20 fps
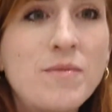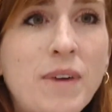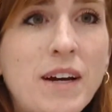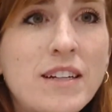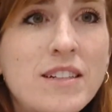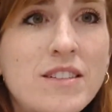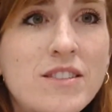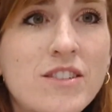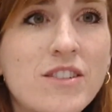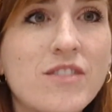my
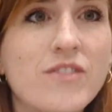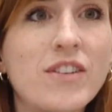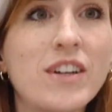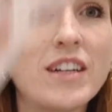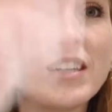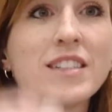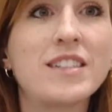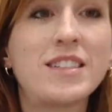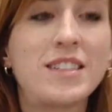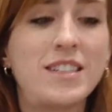
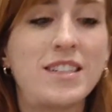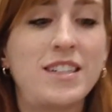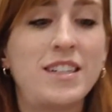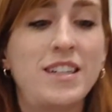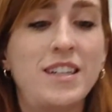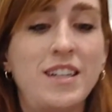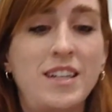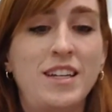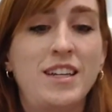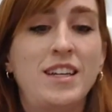surface
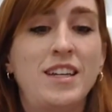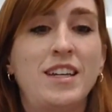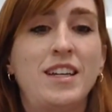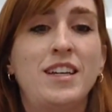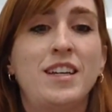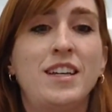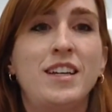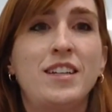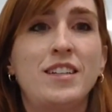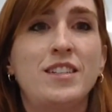
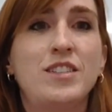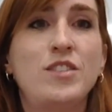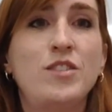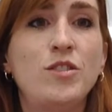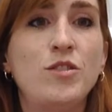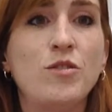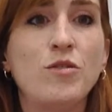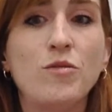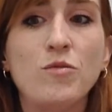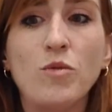
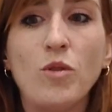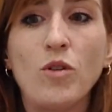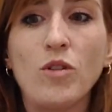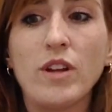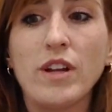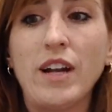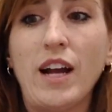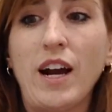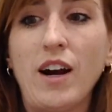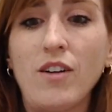to roll
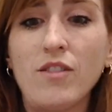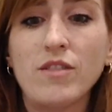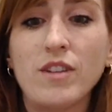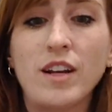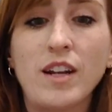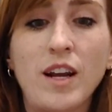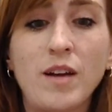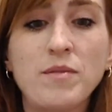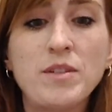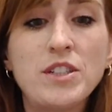it out.
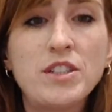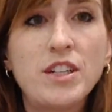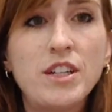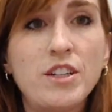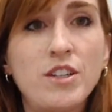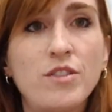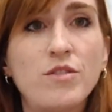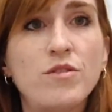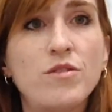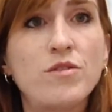And I'm just going
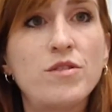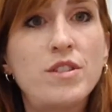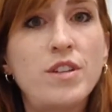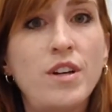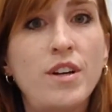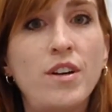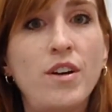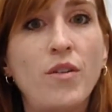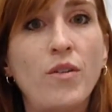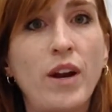to use
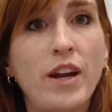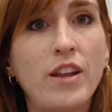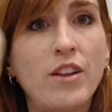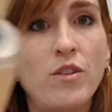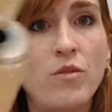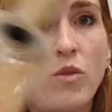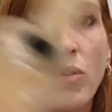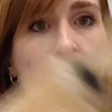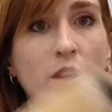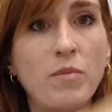a regular
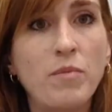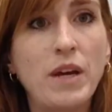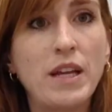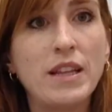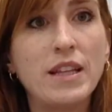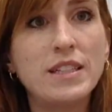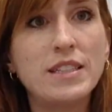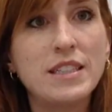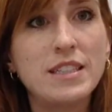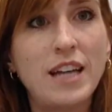rolling pin.
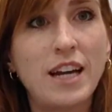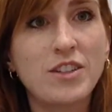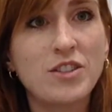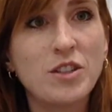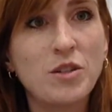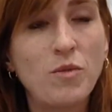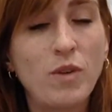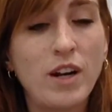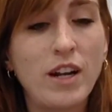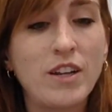This is actually
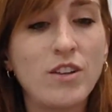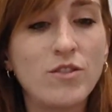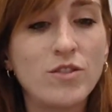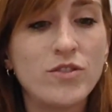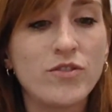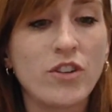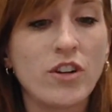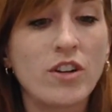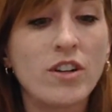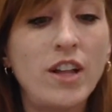one I use
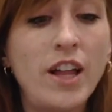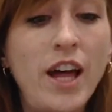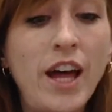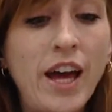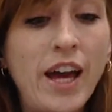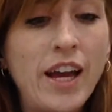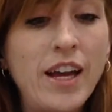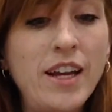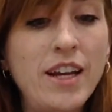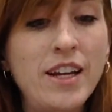for
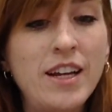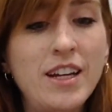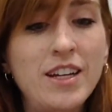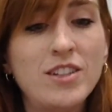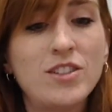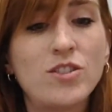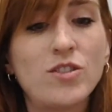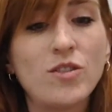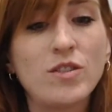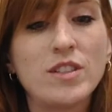clay,
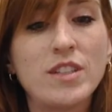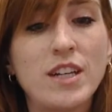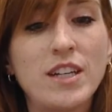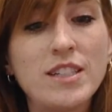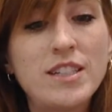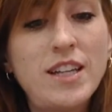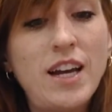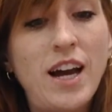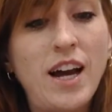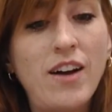so it
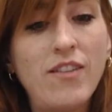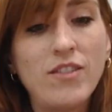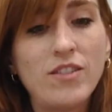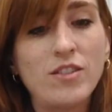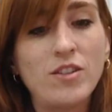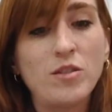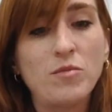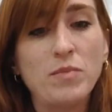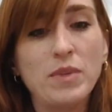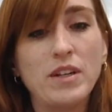does have a
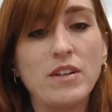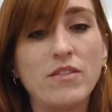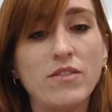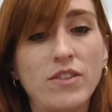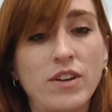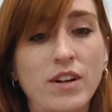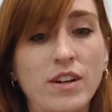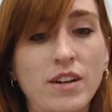little bit of